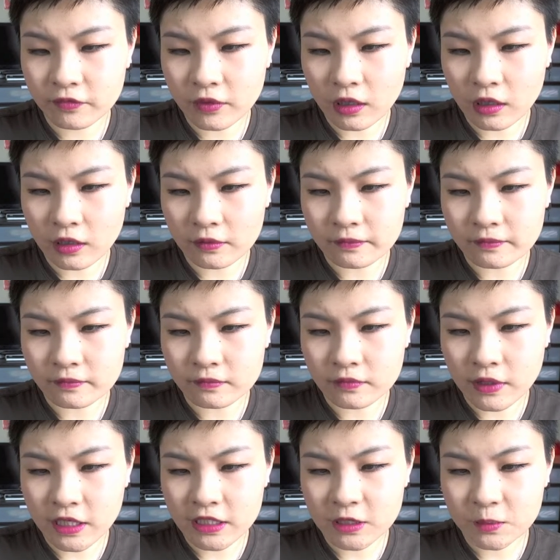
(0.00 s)
um,
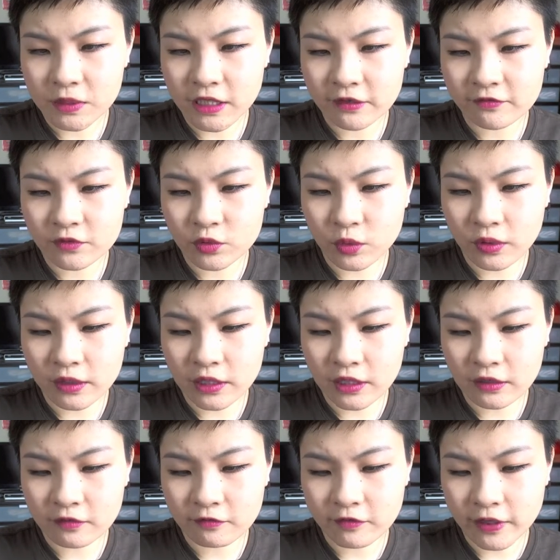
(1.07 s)
S P F
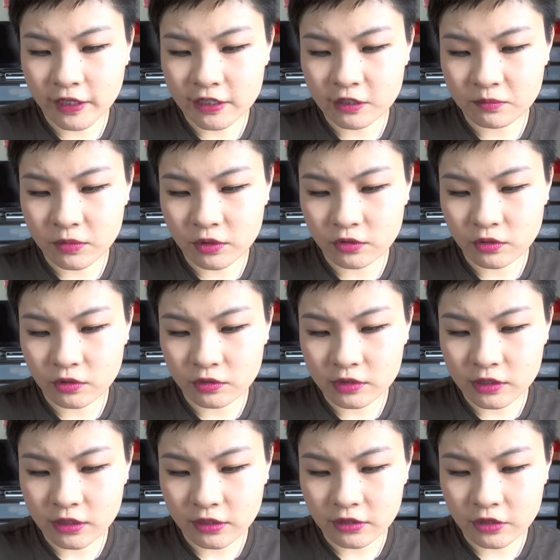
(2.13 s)
twenty Face Mineral
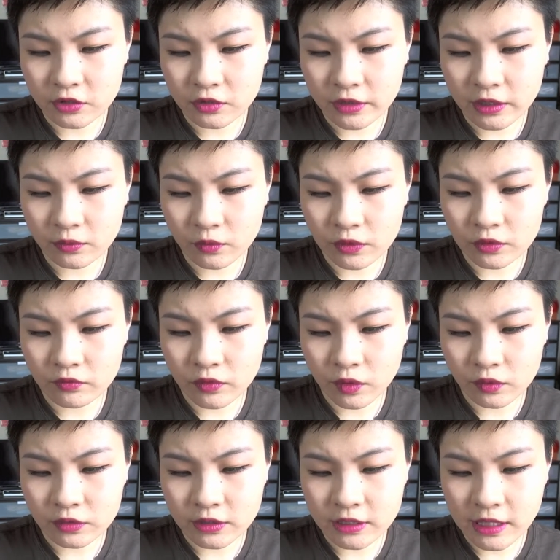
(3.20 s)
Sunscreen with
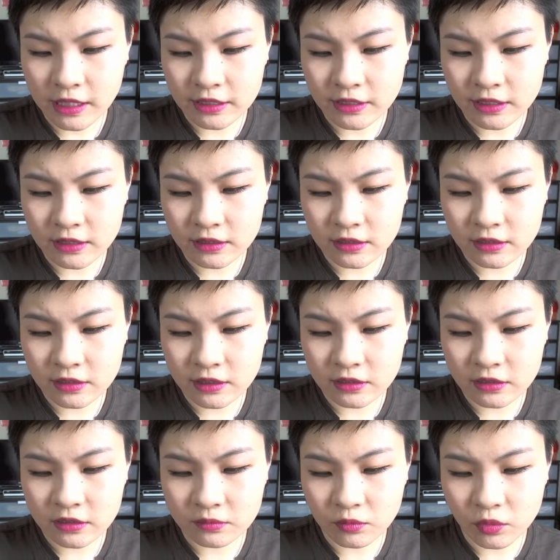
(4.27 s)
Rose Essence
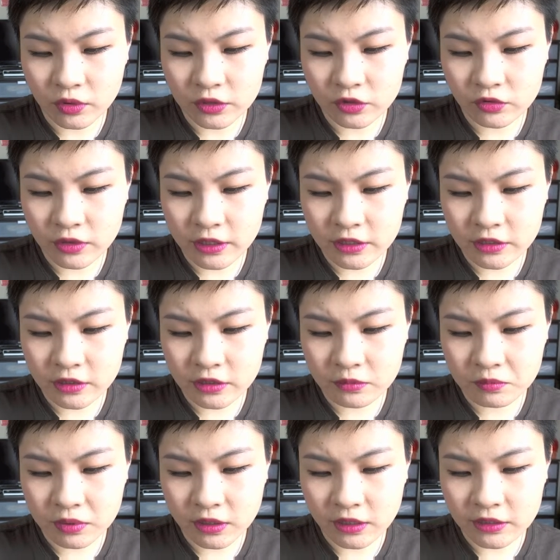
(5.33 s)
Tinted Moisturizer
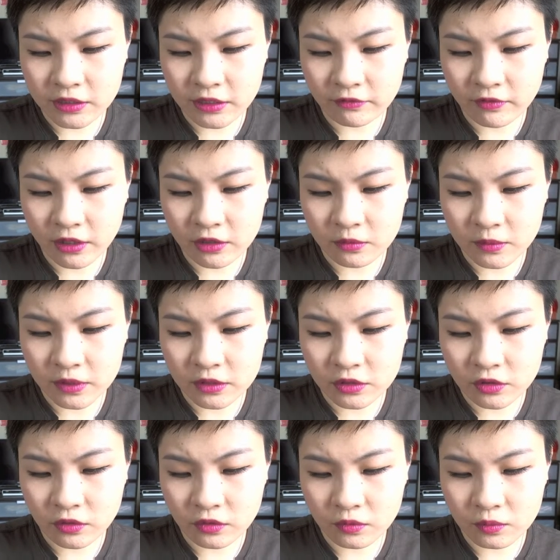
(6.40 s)
plus
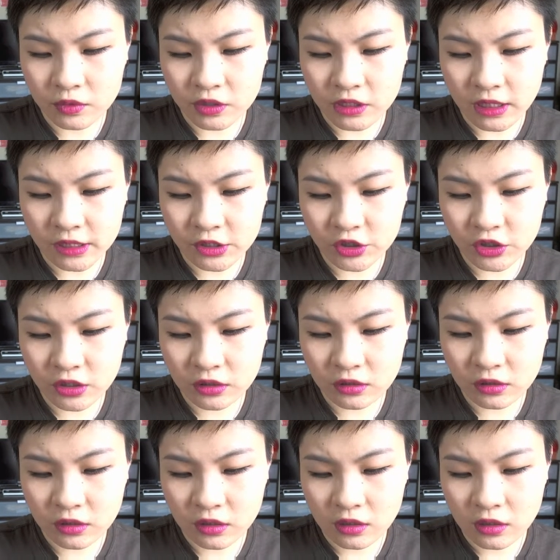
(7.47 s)
Environmental Protection.
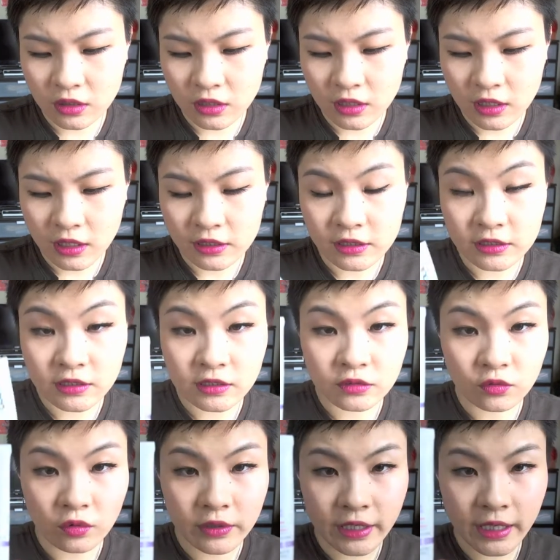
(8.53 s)
And this is
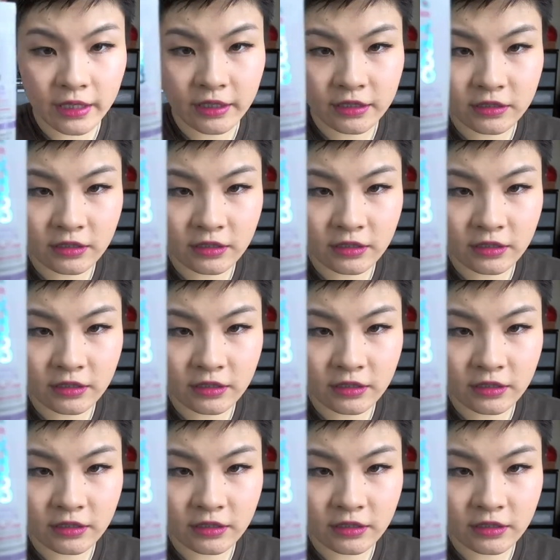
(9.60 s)
Organic